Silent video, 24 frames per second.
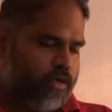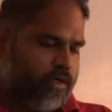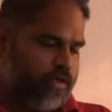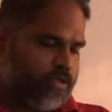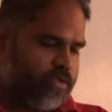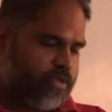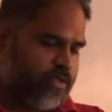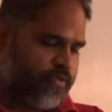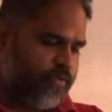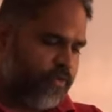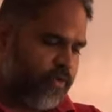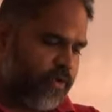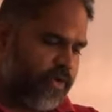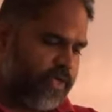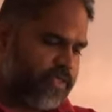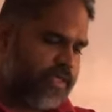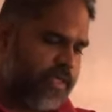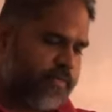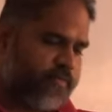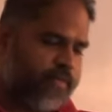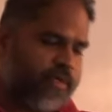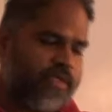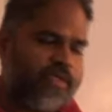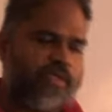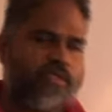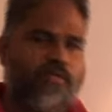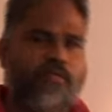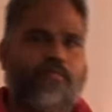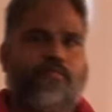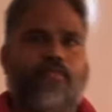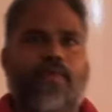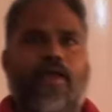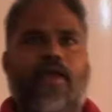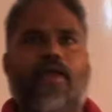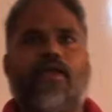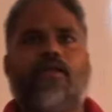So for example,
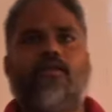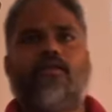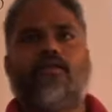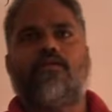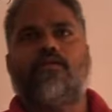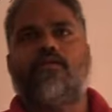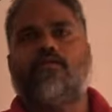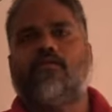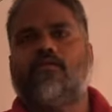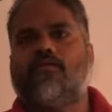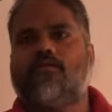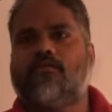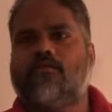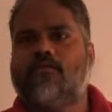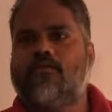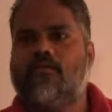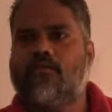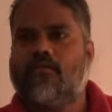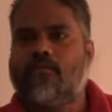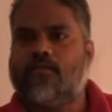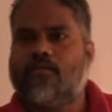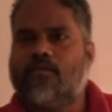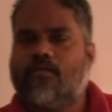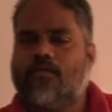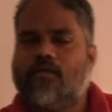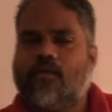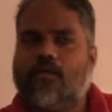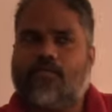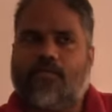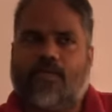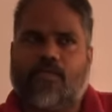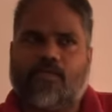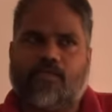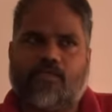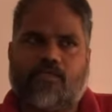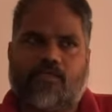meat, it
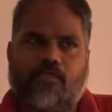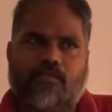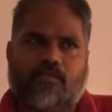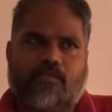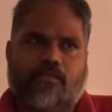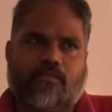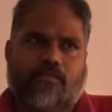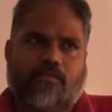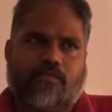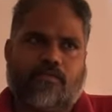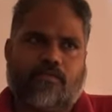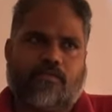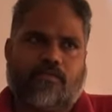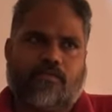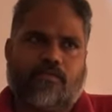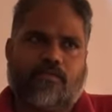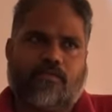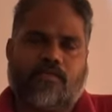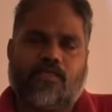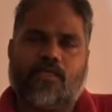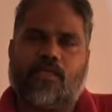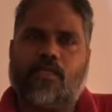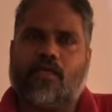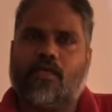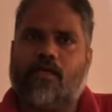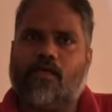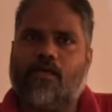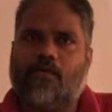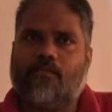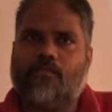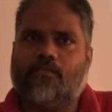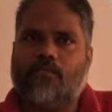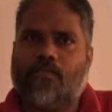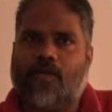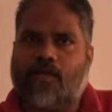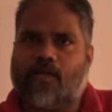means
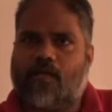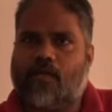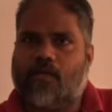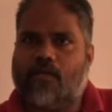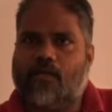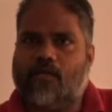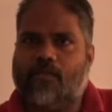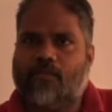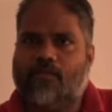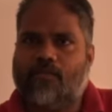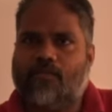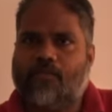chicken, mutton,